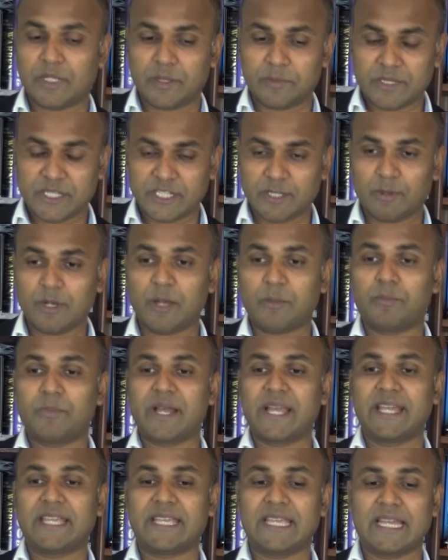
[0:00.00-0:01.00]
develop
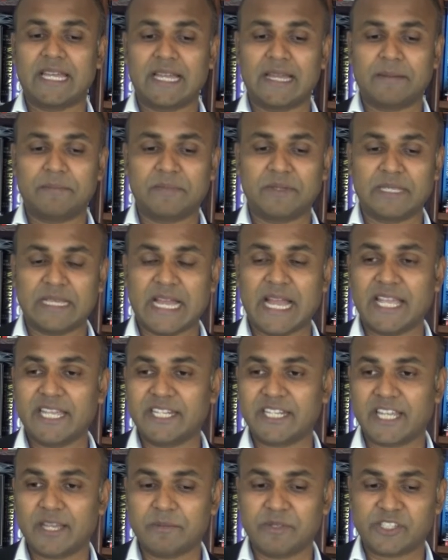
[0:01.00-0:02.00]
my high
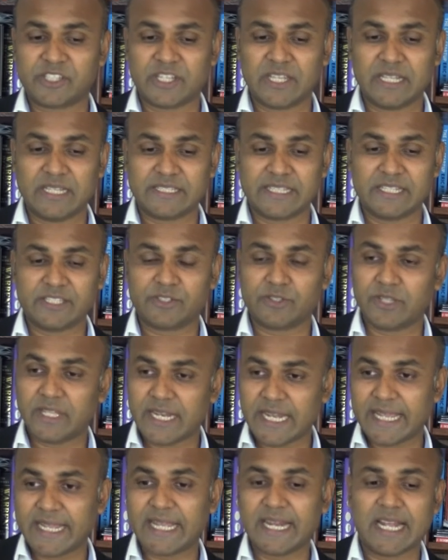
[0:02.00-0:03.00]
income skills, and so that
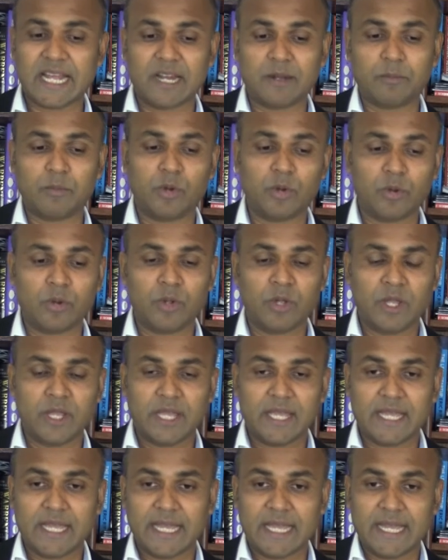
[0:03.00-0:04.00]
I can earn more
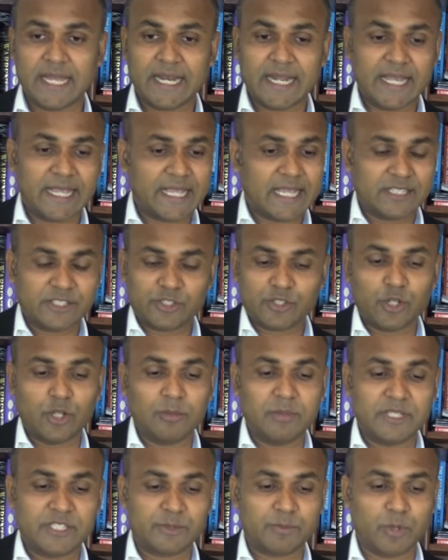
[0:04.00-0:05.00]
and I can
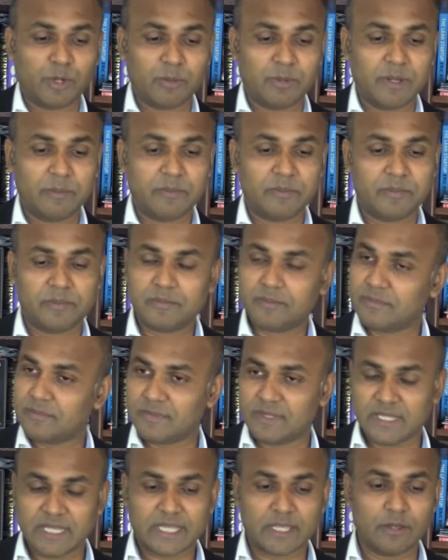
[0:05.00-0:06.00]
solve this problem.
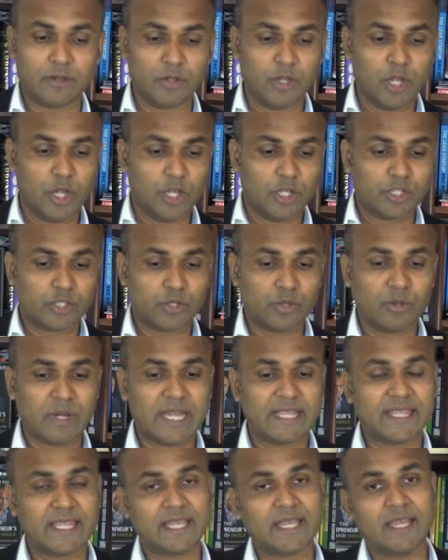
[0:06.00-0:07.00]
Thank you. So
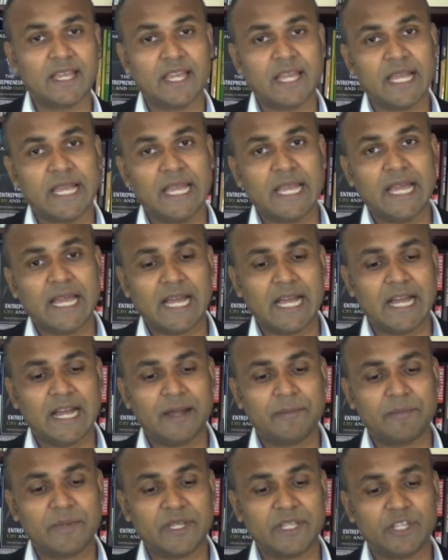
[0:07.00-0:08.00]
I think
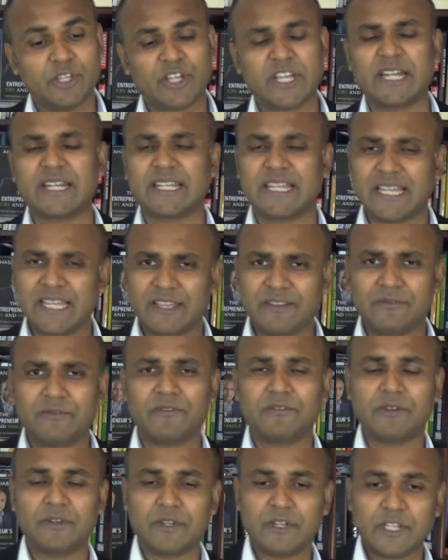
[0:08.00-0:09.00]
you can
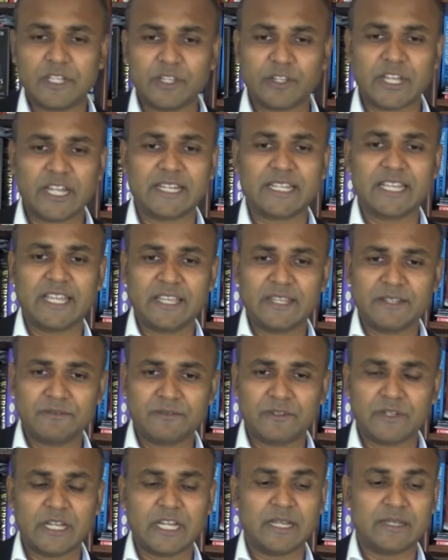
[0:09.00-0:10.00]
give
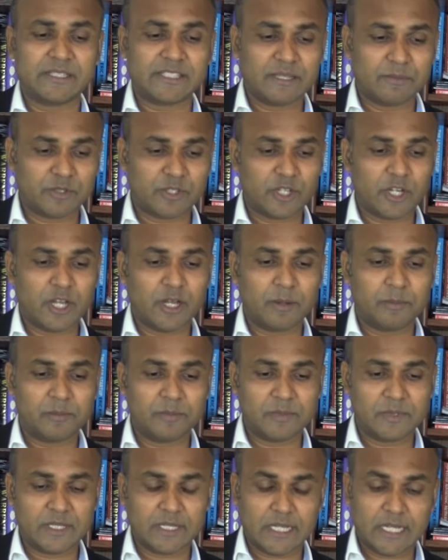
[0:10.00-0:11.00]
some sort of
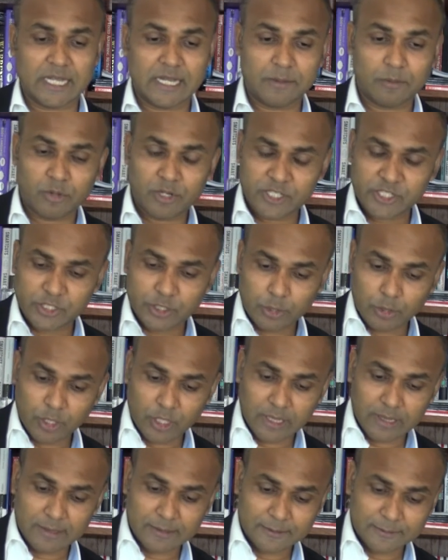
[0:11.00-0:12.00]
what is
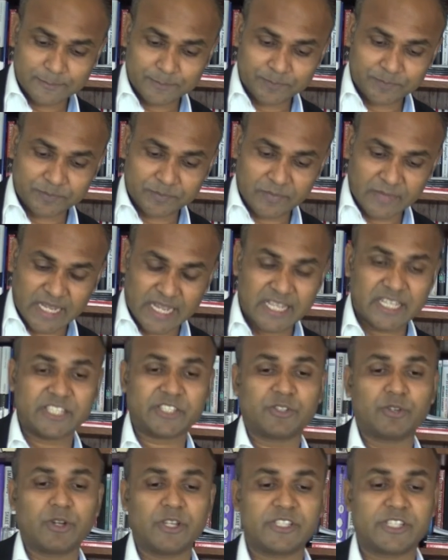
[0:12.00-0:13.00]
called
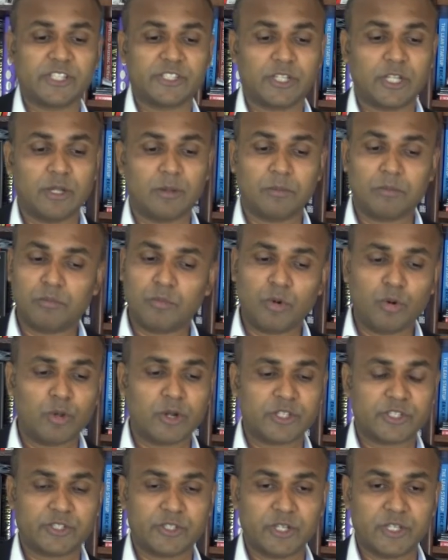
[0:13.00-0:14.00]
stories as well, more
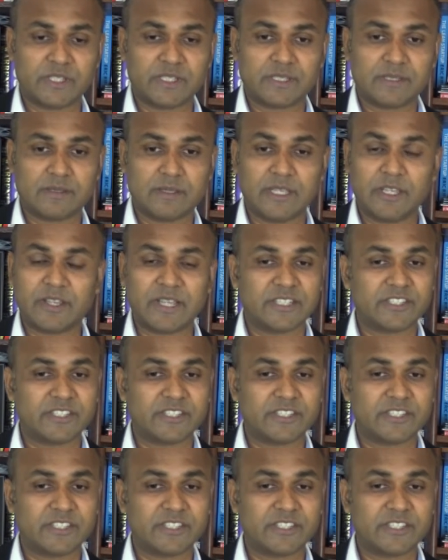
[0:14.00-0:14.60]
stories. You can